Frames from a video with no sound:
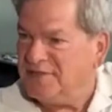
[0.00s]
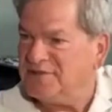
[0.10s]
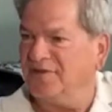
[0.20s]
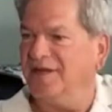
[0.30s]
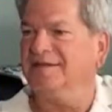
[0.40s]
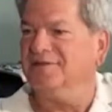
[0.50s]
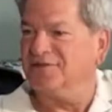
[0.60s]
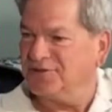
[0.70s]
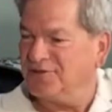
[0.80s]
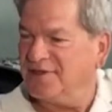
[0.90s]
raise
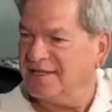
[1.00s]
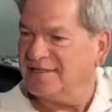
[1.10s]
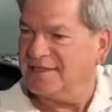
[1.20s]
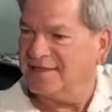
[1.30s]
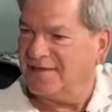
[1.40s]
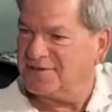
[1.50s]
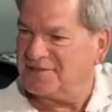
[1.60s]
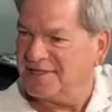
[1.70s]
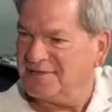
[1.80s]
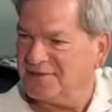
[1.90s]
funds or do things that
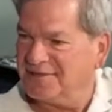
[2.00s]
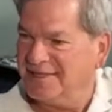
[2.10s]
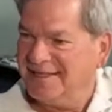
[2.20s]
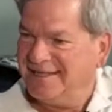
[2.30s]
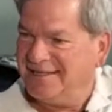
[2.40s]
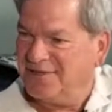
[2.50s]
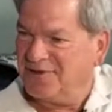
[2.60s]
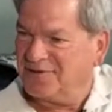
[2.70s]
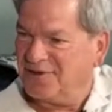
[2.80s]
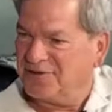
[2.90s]
all of a sudden are
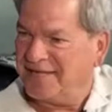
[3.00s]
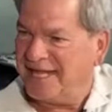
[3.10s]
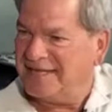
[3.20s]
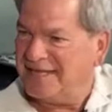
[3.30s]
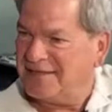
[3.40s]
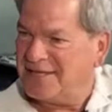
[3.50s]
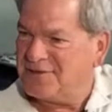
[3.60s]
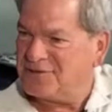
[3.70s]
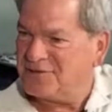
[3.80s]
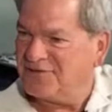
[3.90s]
day-to-day
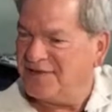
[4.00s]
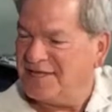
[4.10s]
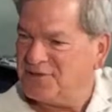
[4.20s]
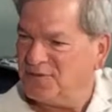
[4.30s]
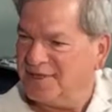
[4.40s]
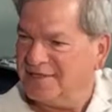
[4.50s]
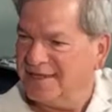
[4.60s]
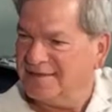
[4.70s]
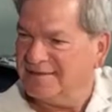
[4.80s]
things that you're faced with.